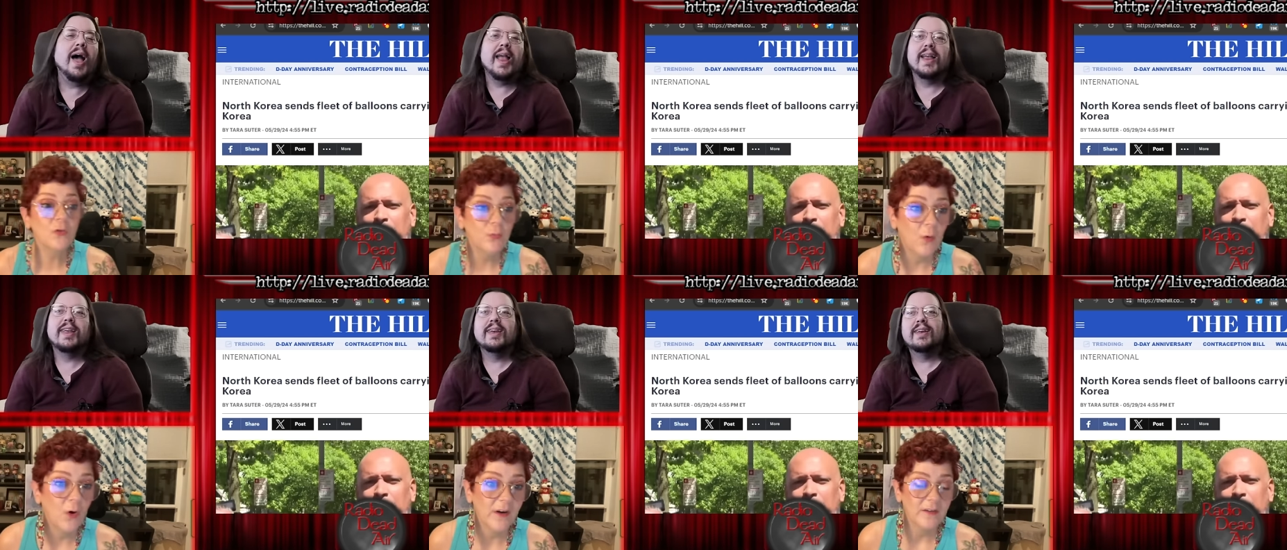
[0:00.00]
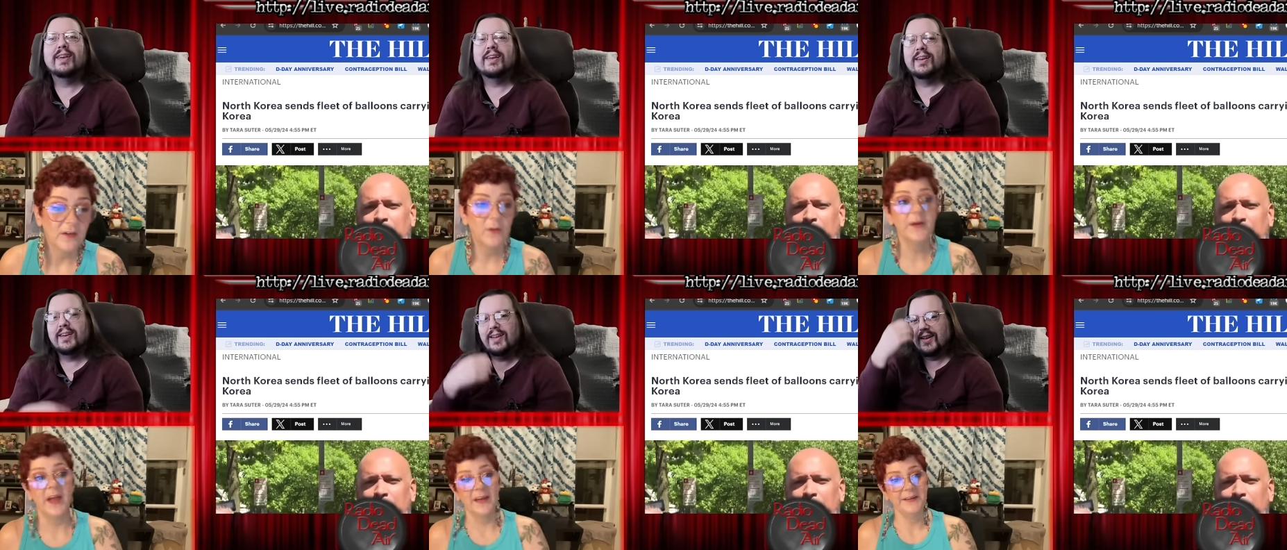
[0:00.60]
Speaker 1: Oh, Cold War.
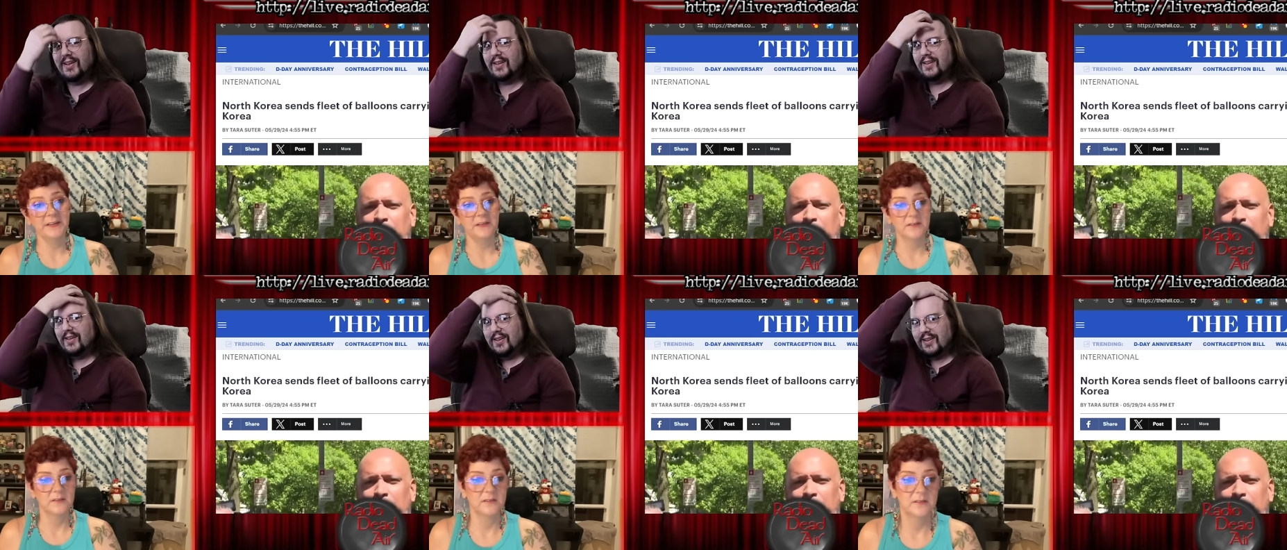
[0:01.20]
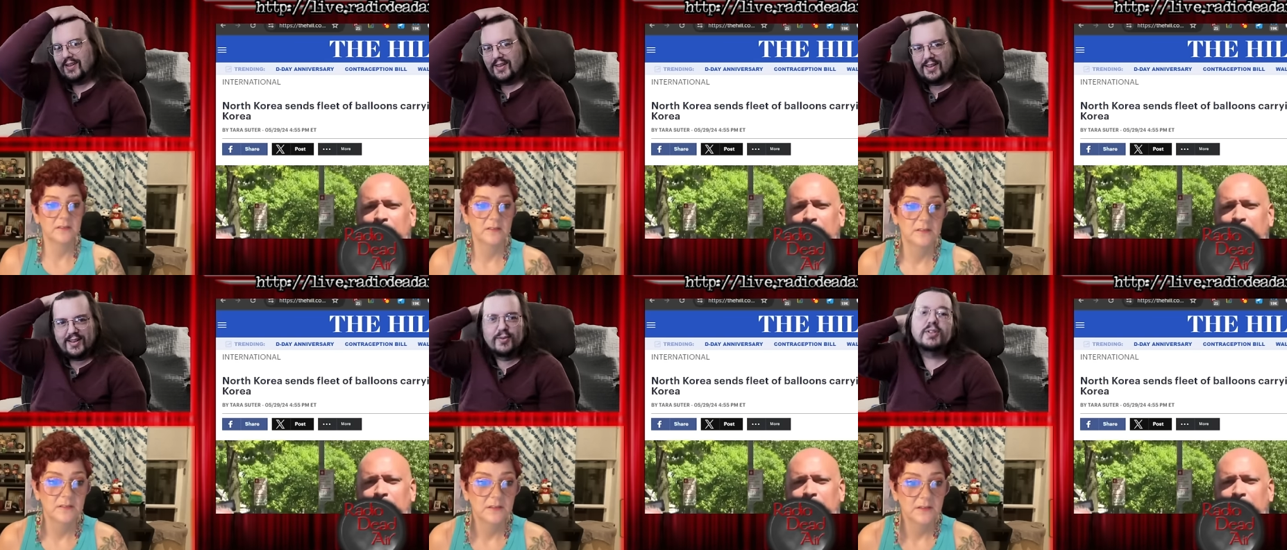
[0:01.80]
Okay.
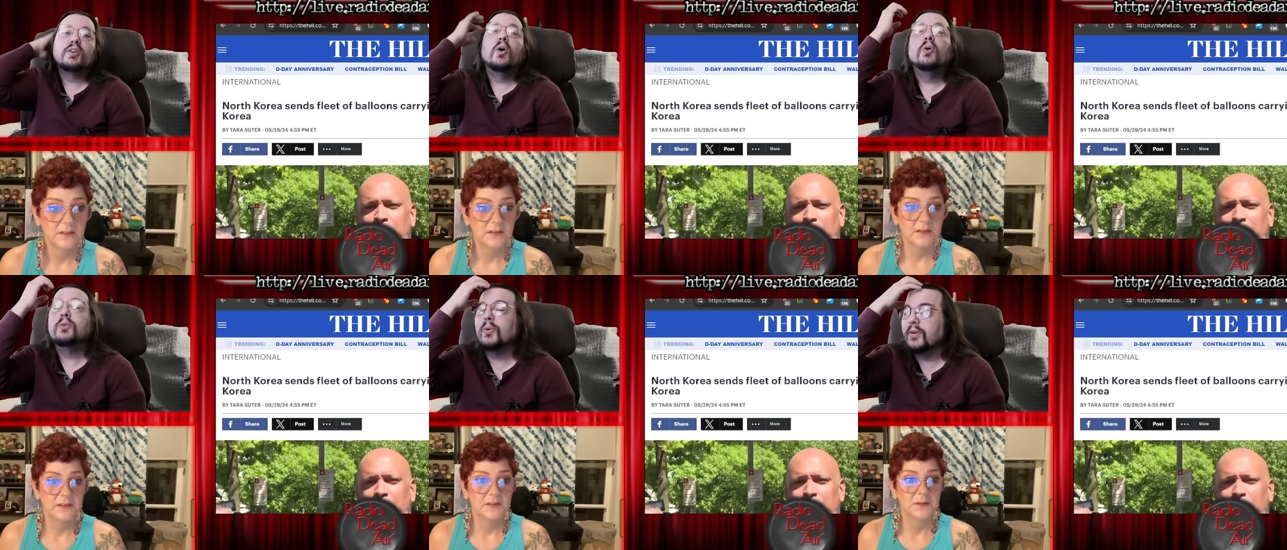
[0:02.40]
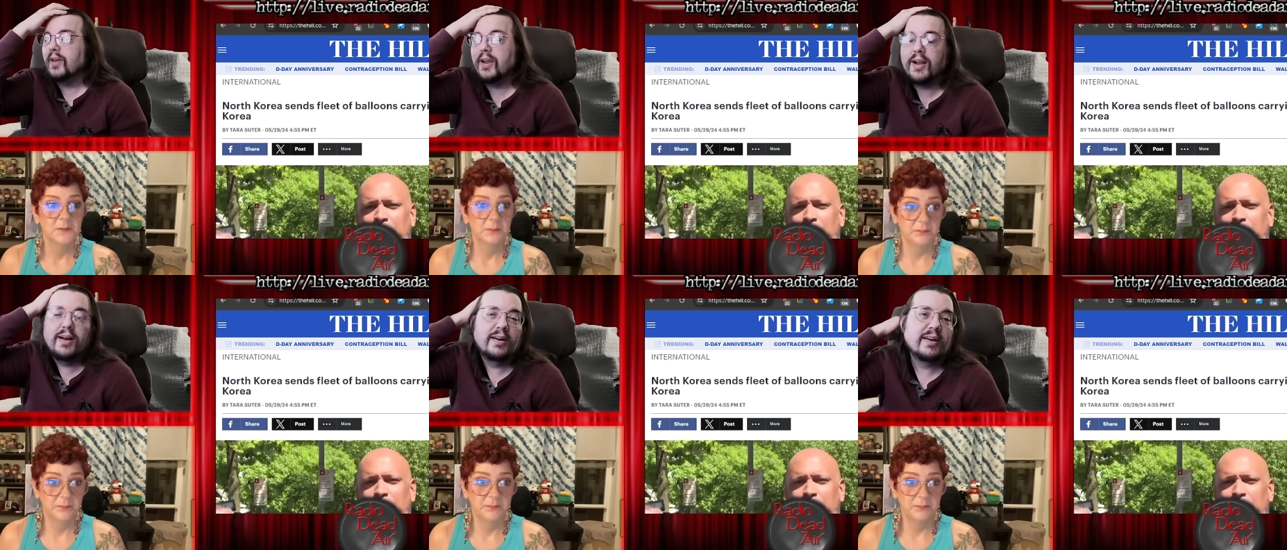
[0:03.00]
It was a Cold War thing.
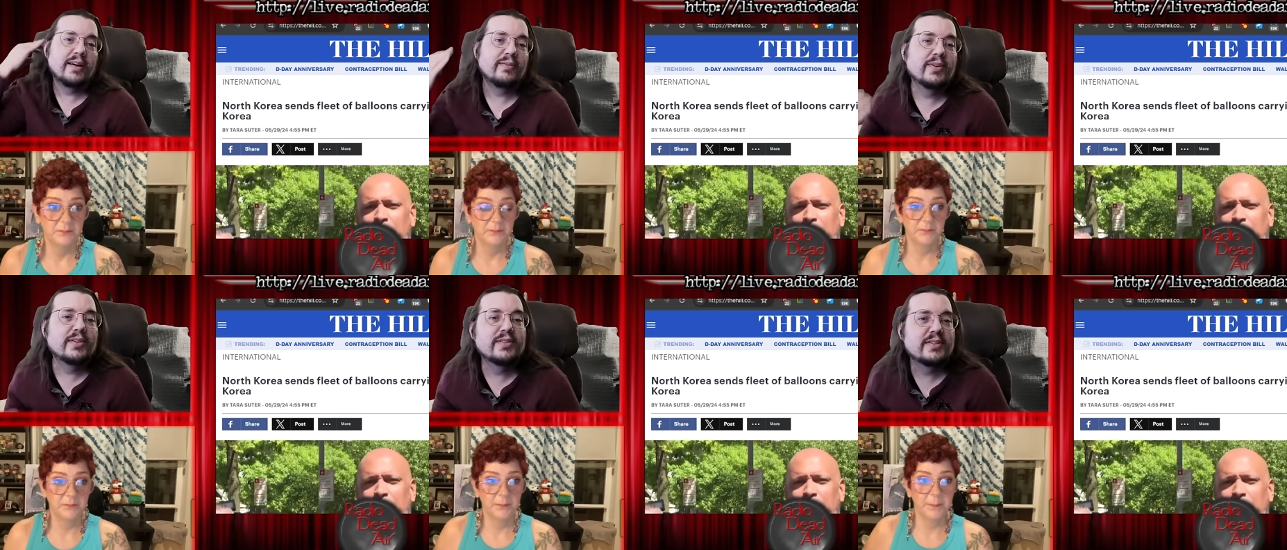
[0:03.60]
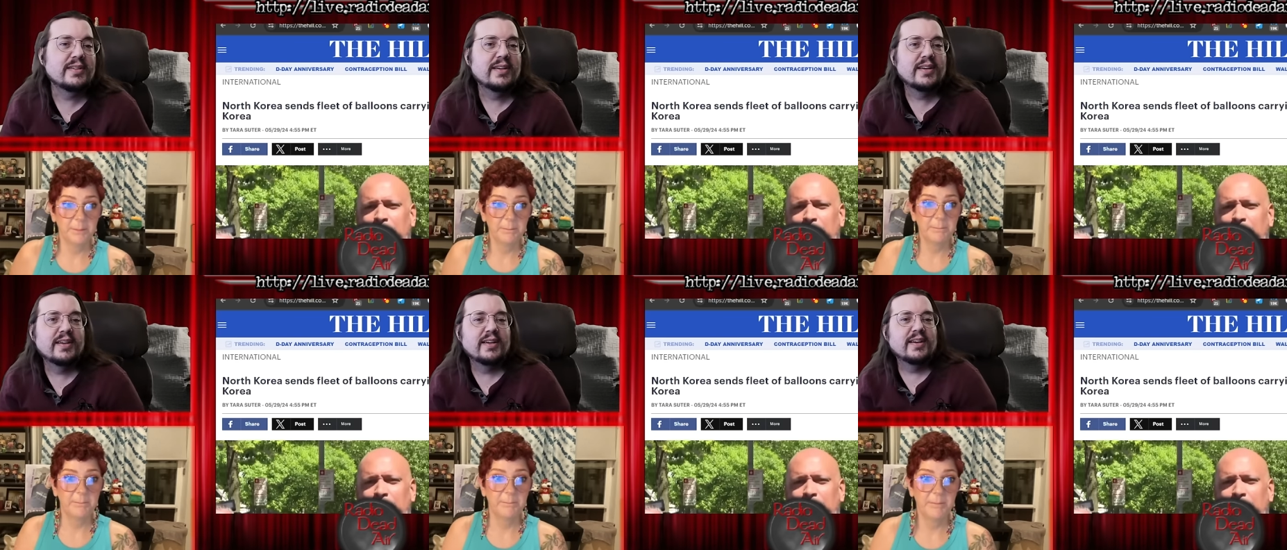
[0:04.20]
Oh, okay. Well, it's...
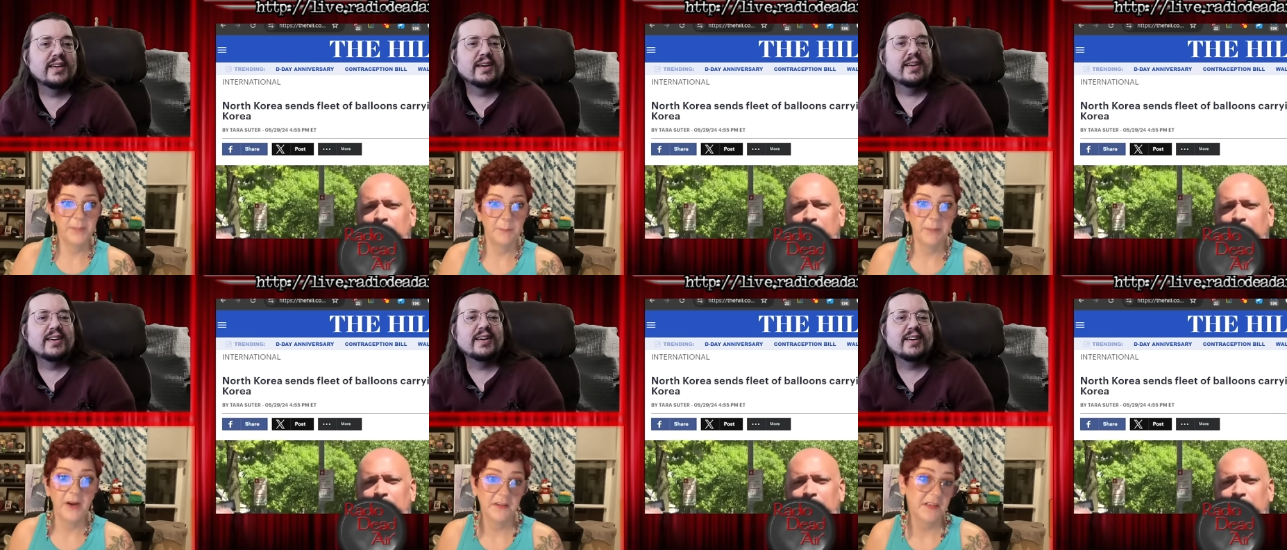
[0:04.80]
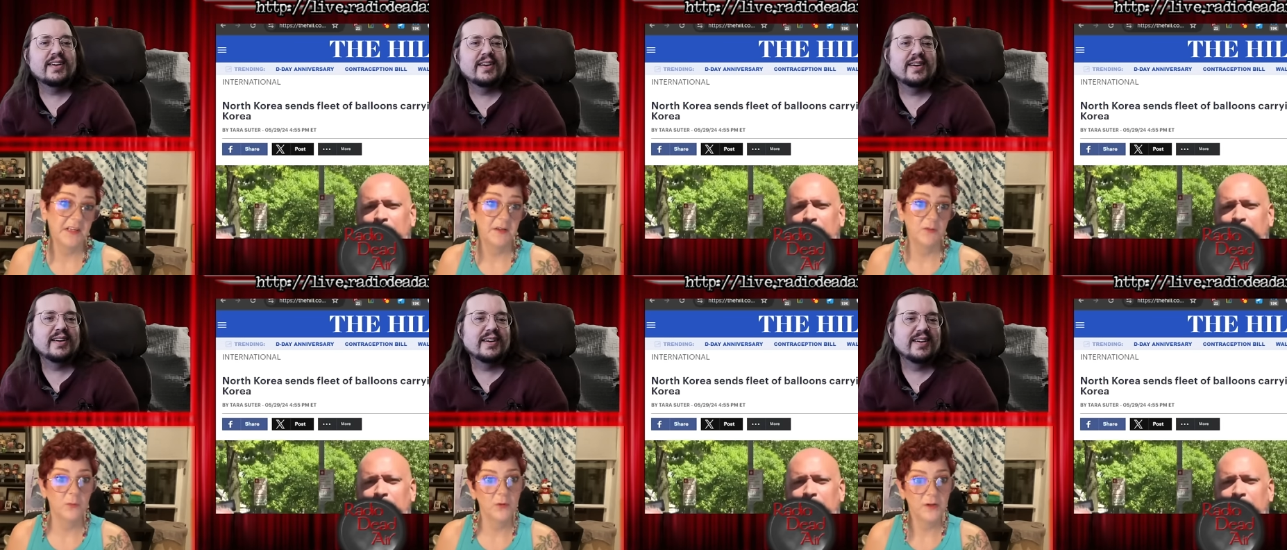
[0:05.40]
but
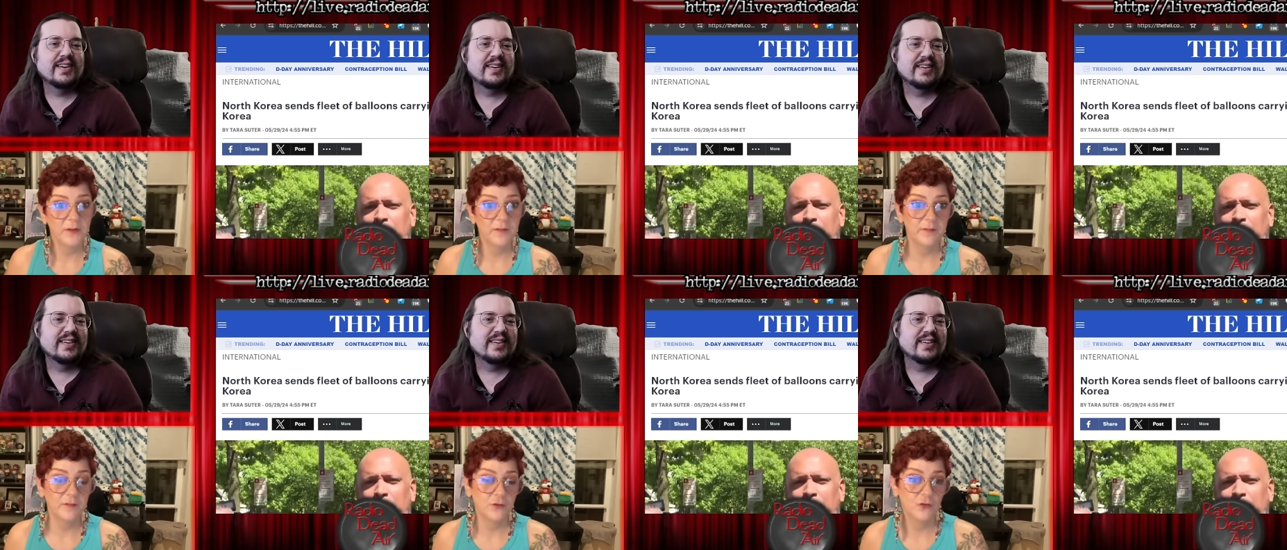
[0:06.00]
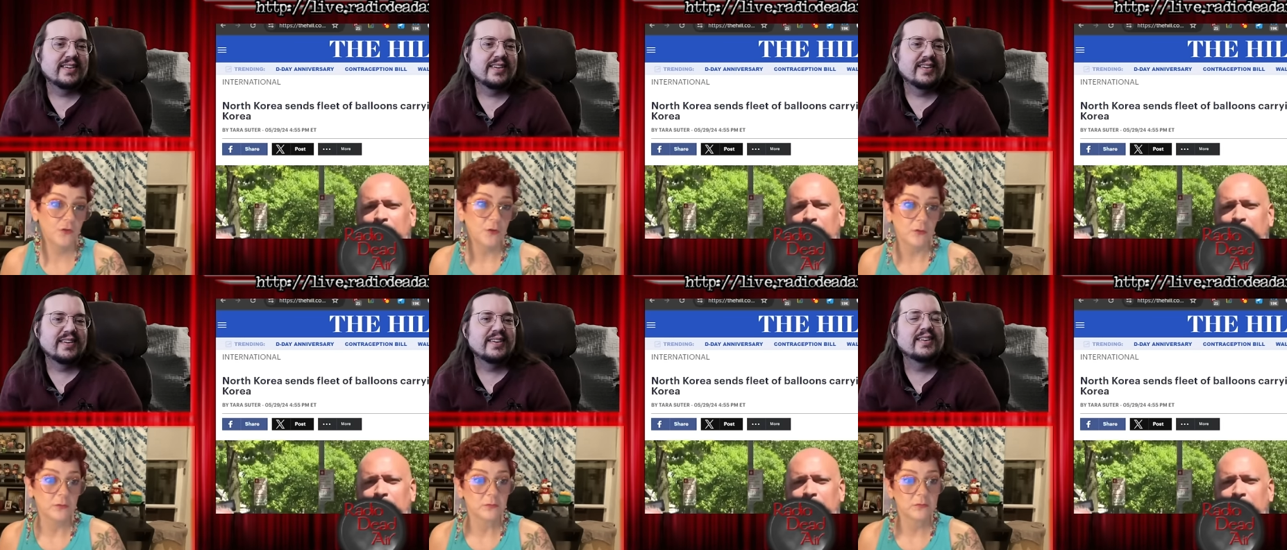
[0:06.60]
Speaker 2: apparently it is
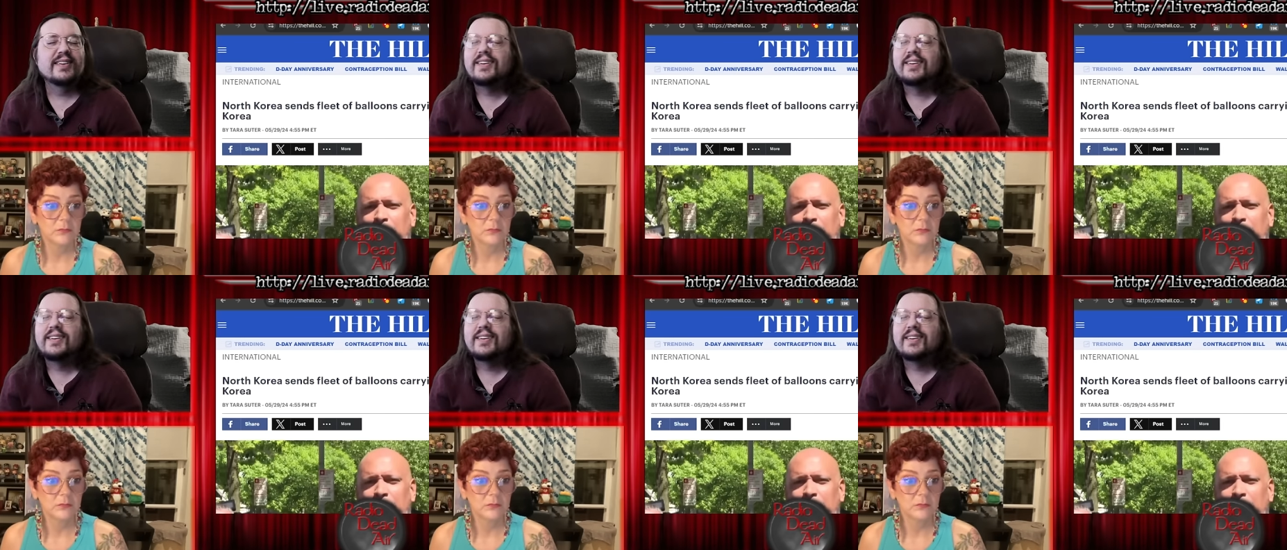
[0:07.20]
true.